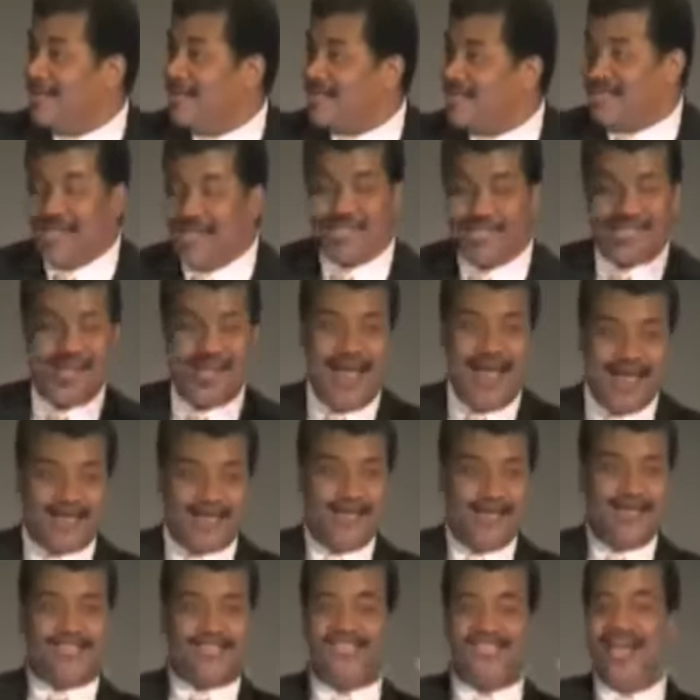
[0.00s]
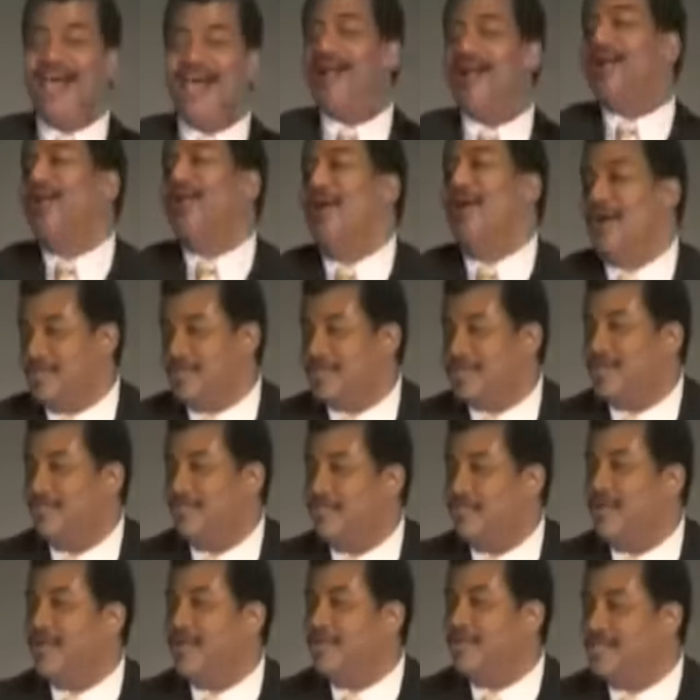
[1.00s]
this is like Santa Claus
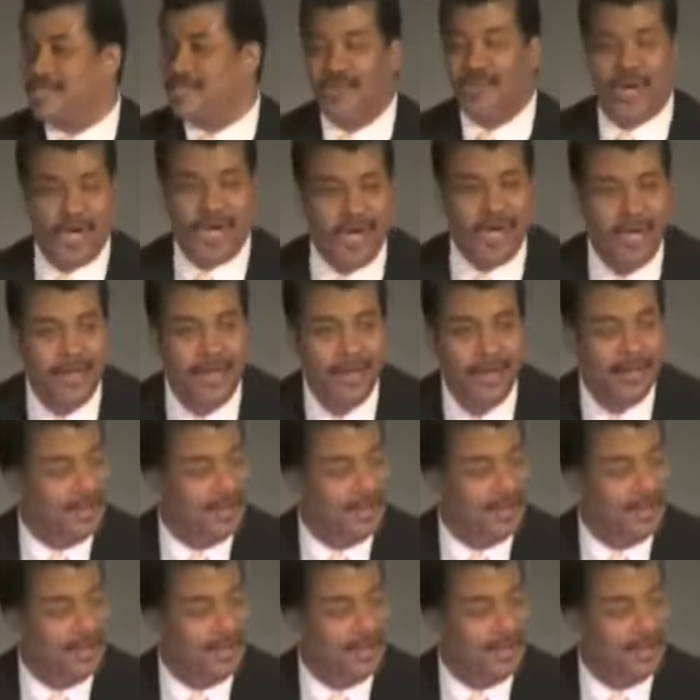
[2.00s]
could bring this one.